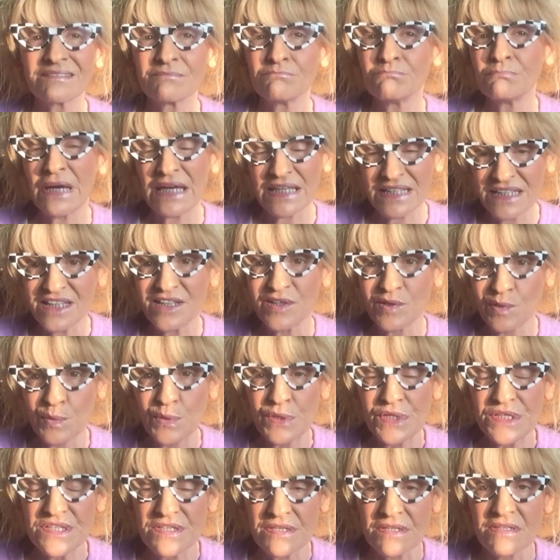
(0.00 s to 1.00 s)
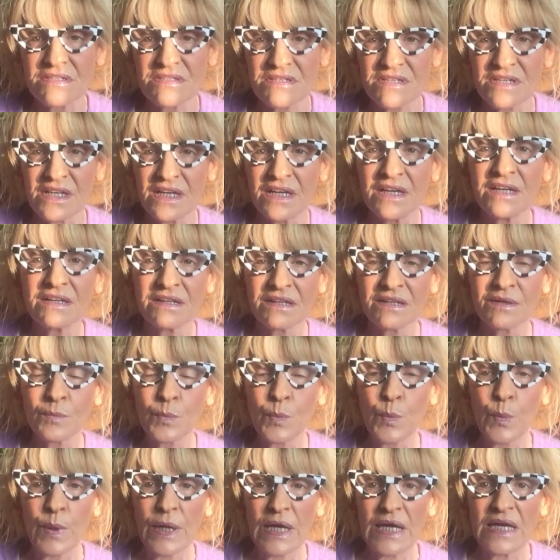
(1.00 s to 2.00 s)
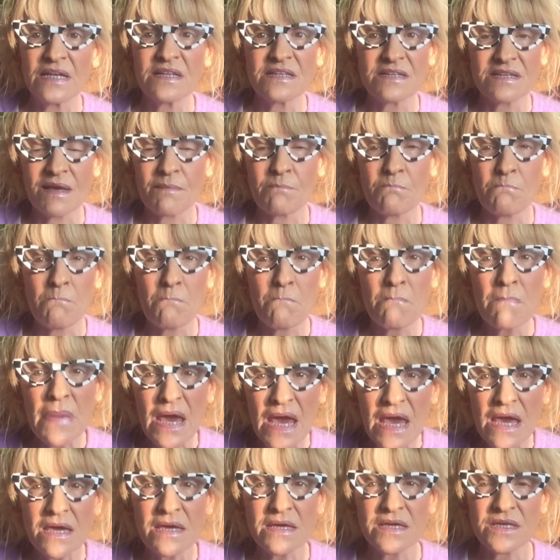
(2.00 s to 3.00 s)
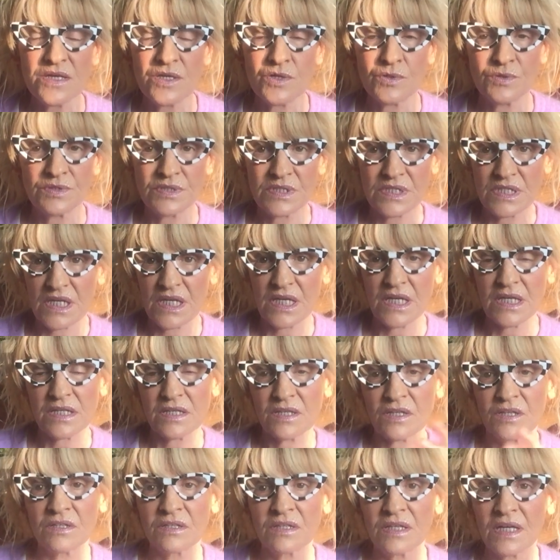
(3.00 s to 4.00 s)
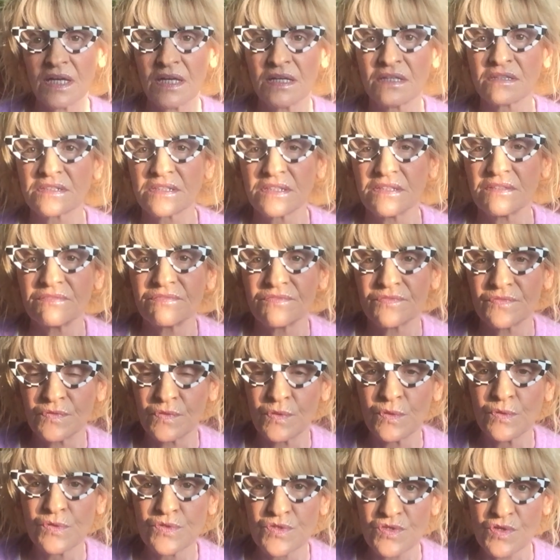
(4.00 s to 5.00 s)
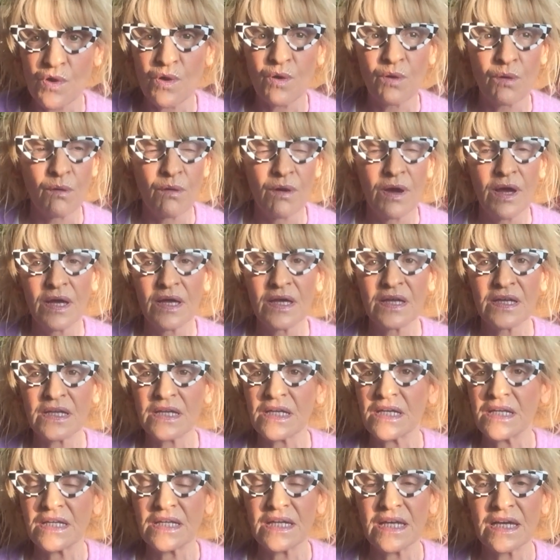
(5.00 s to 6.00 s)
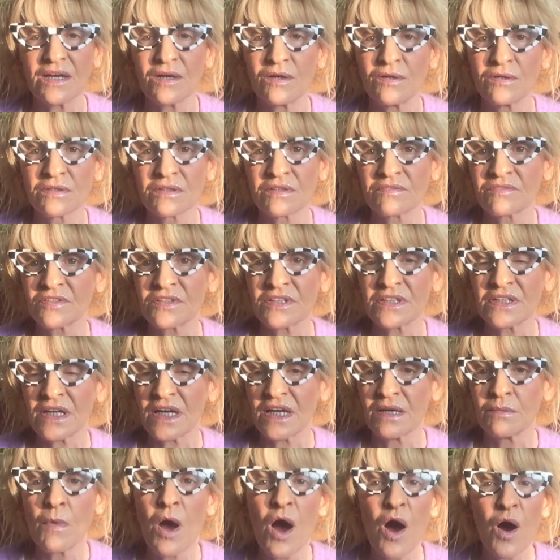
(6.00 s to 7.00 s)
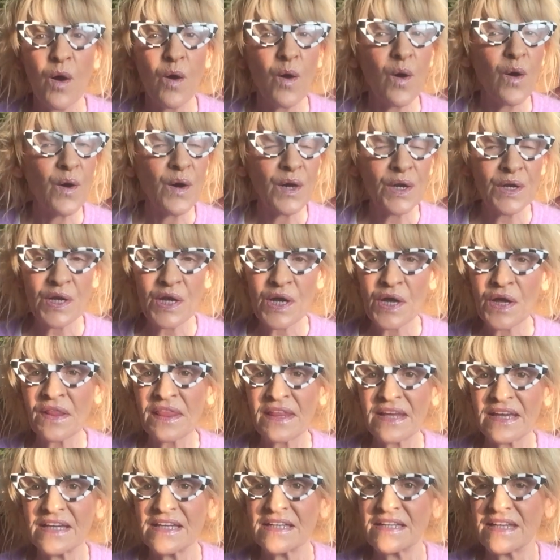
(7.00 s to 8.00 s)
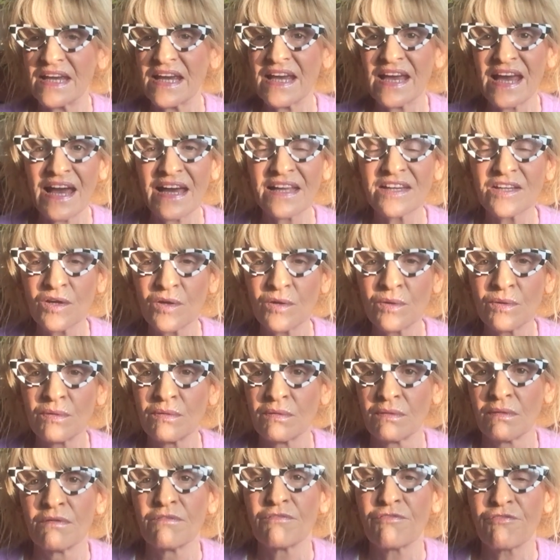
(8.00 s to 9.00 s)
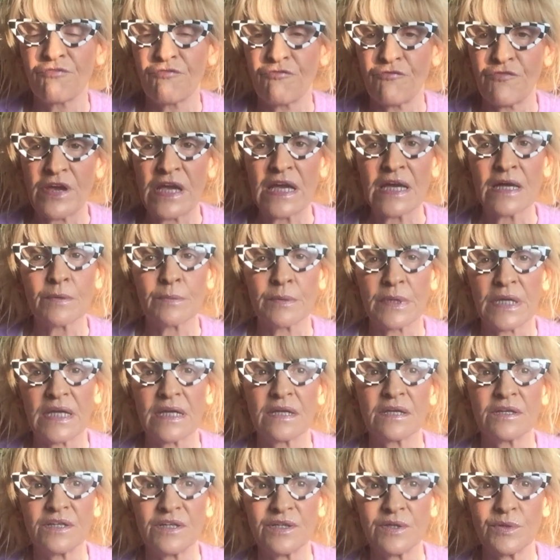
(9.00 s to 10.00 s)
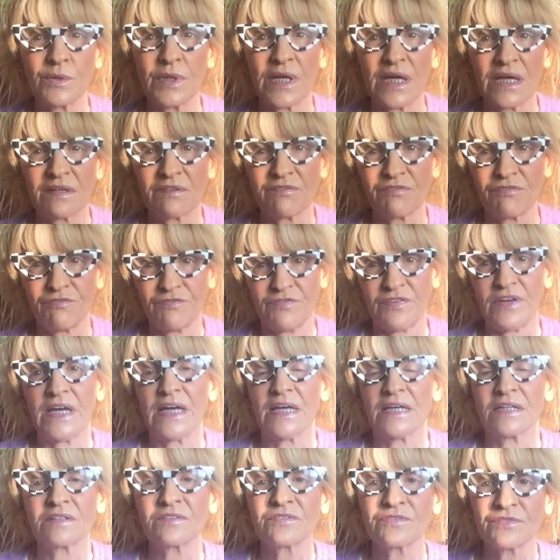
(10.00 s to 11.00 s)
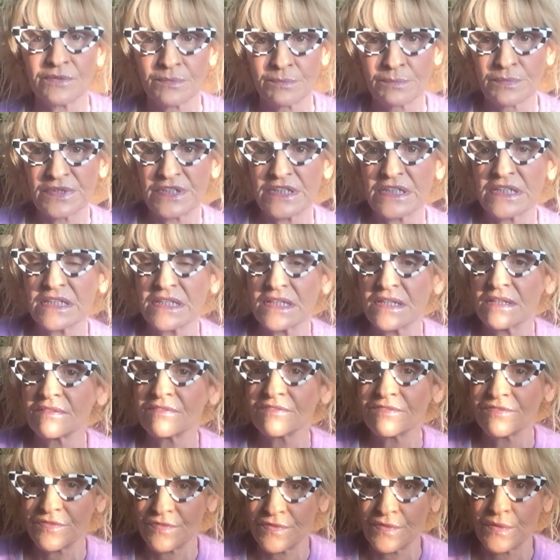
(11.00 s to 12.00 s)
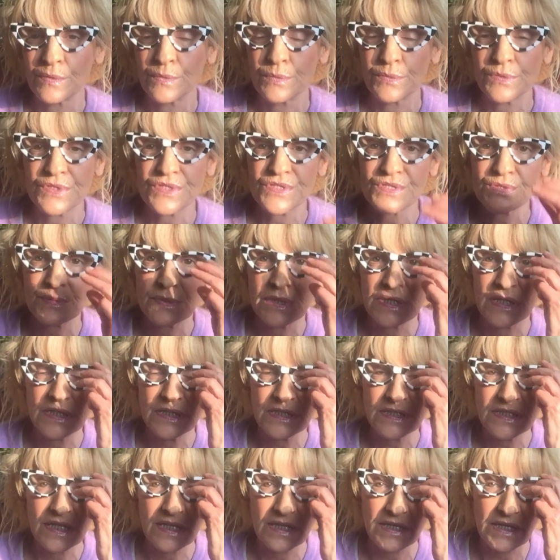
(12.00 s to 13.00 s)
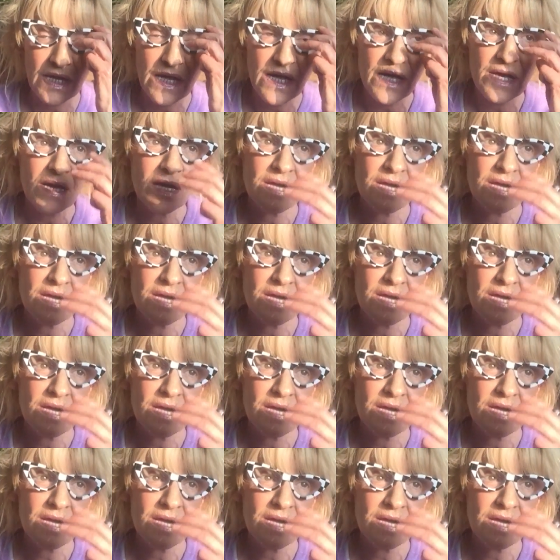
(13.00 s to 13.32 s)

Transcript: many noises in the brain that make you take unhealthy foods, or eating all of the time, or not eating at all, fearing you get fat from taking foods, right? And